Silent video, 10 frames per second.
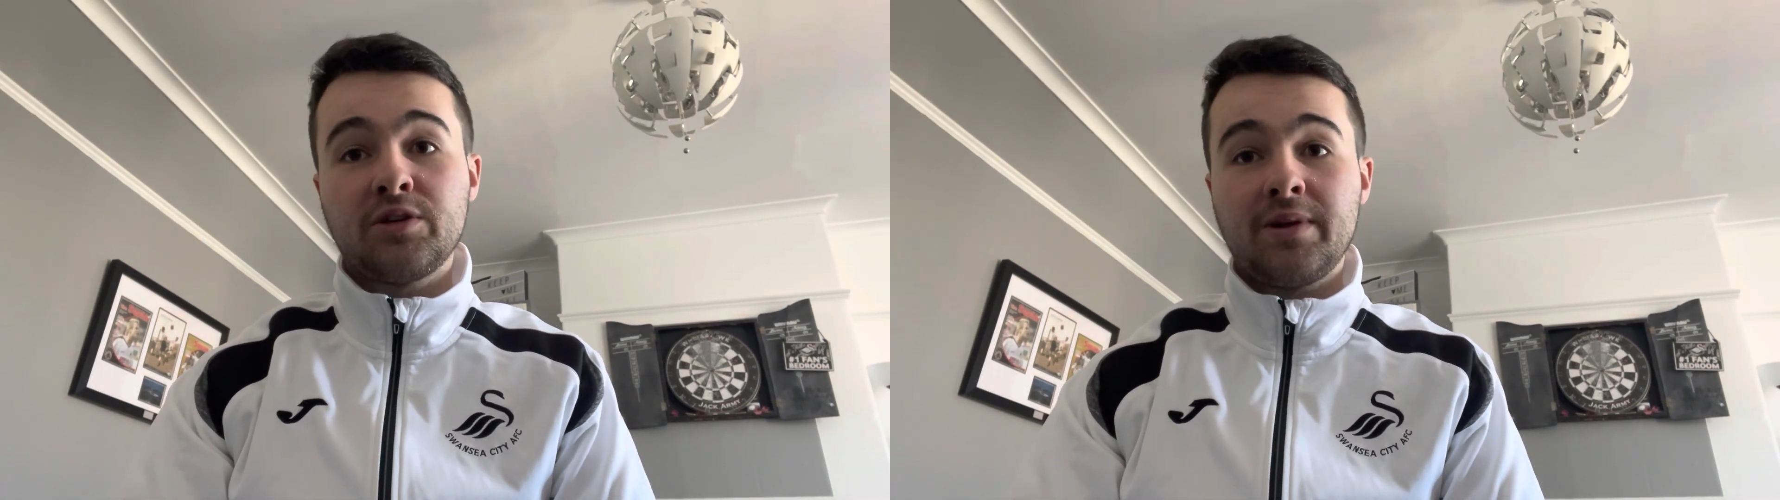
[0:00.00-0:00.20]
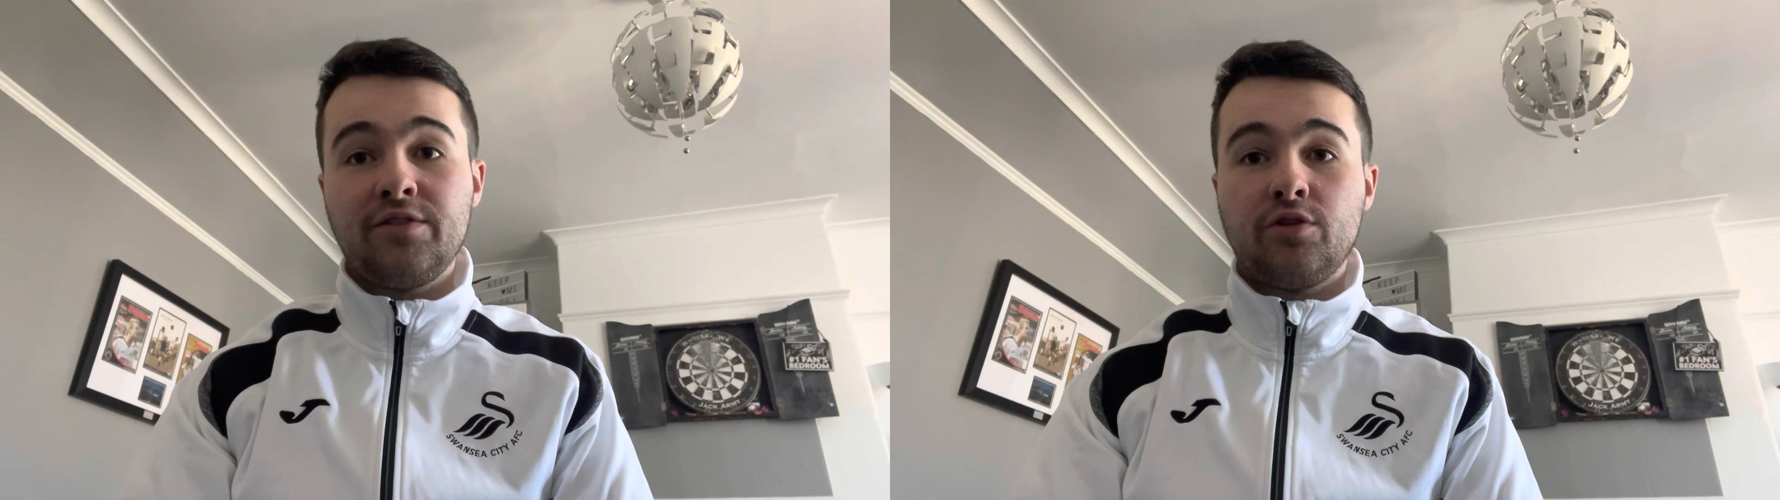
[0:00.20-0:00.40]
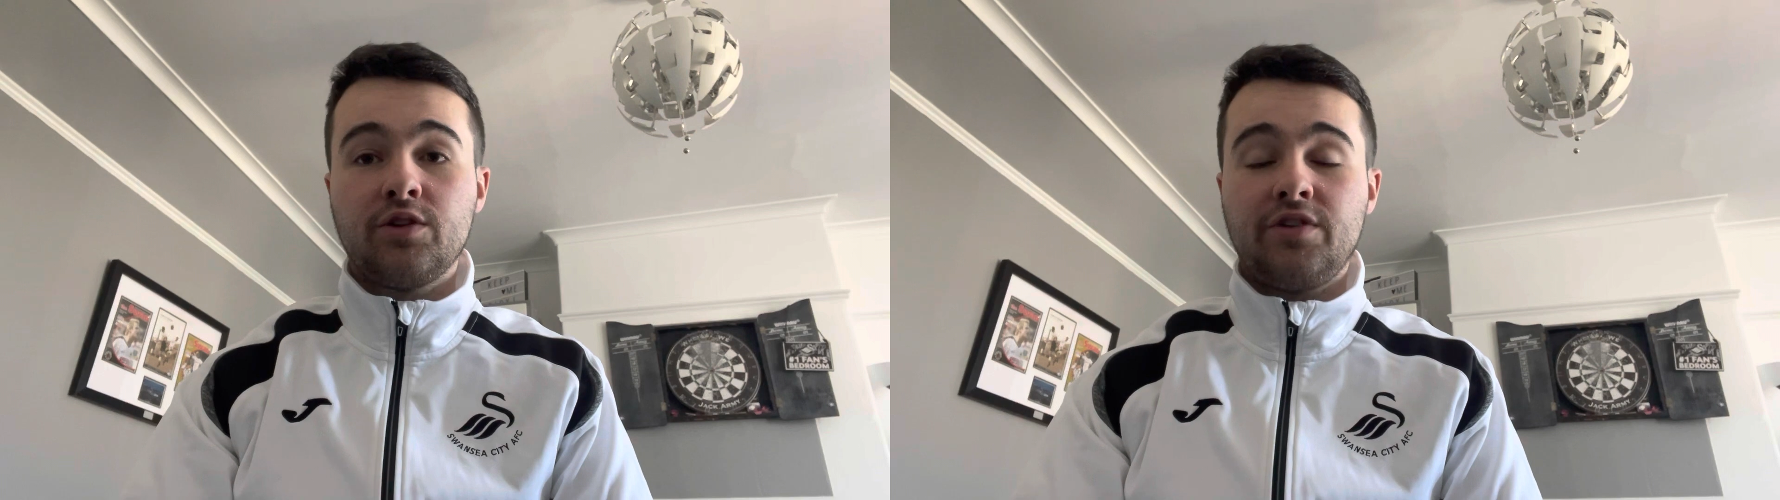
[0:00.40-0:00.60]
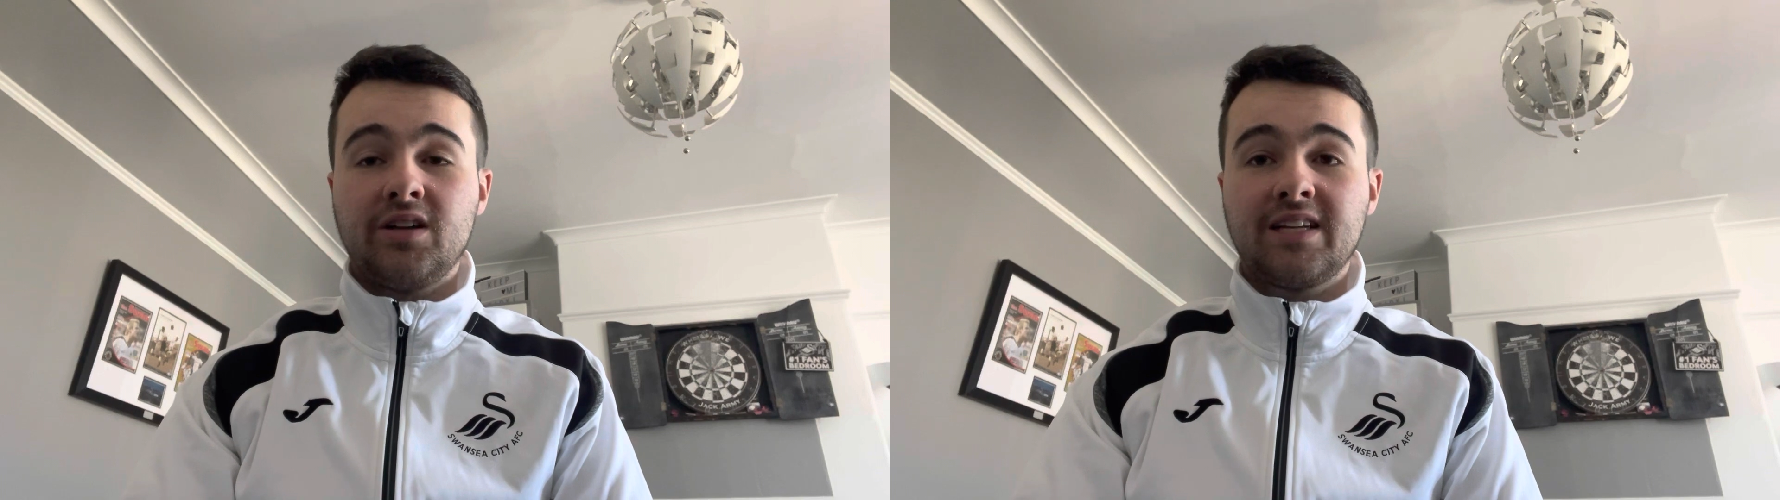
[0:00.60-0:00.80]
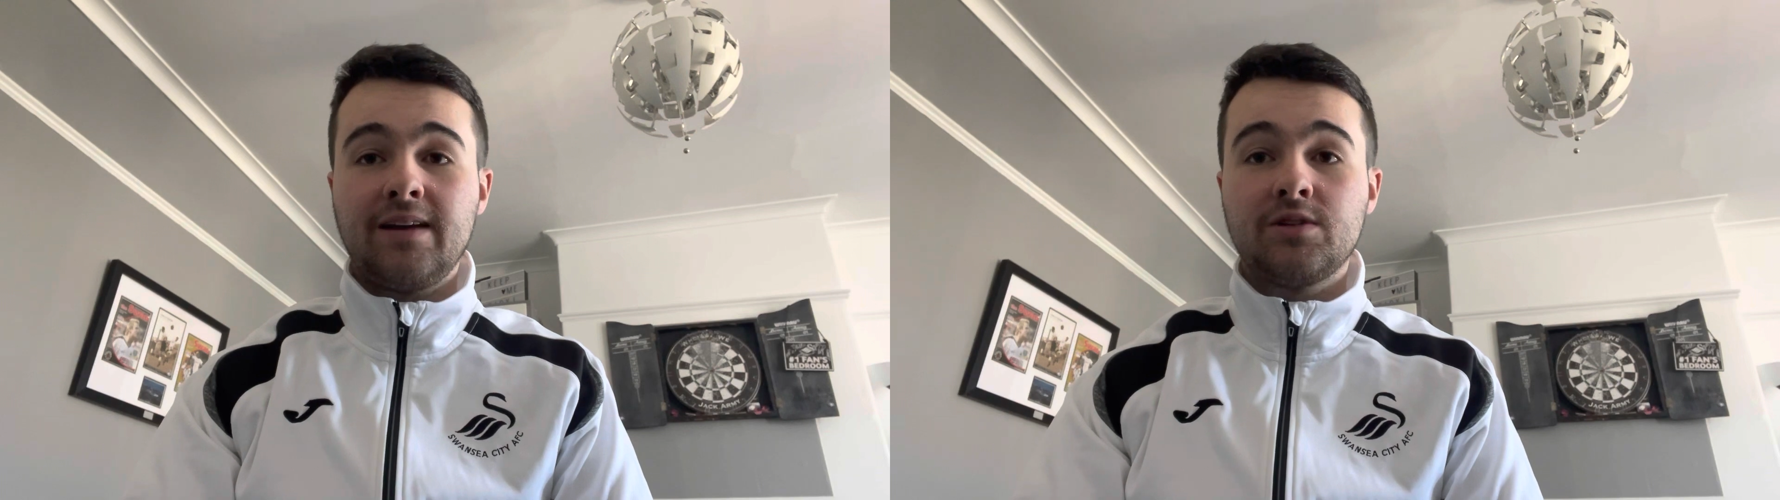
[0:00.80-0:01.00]
play for in the
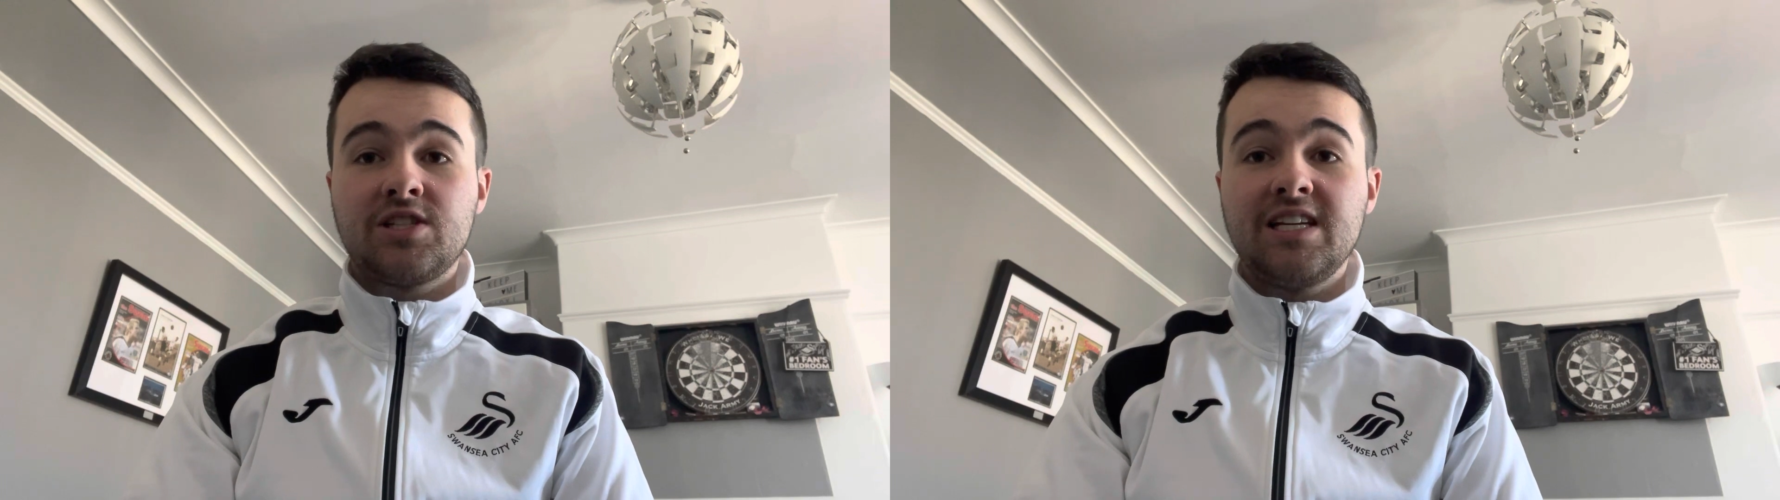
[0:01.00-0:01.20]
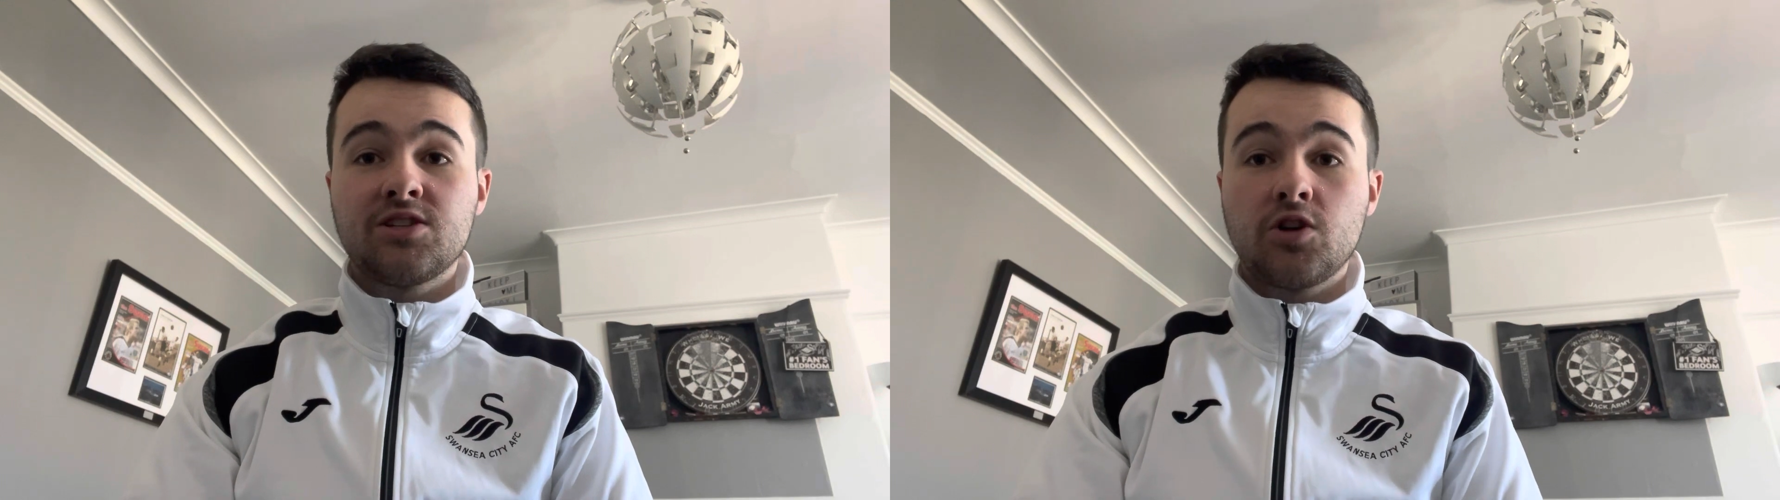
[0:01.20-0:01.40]
final game of the season.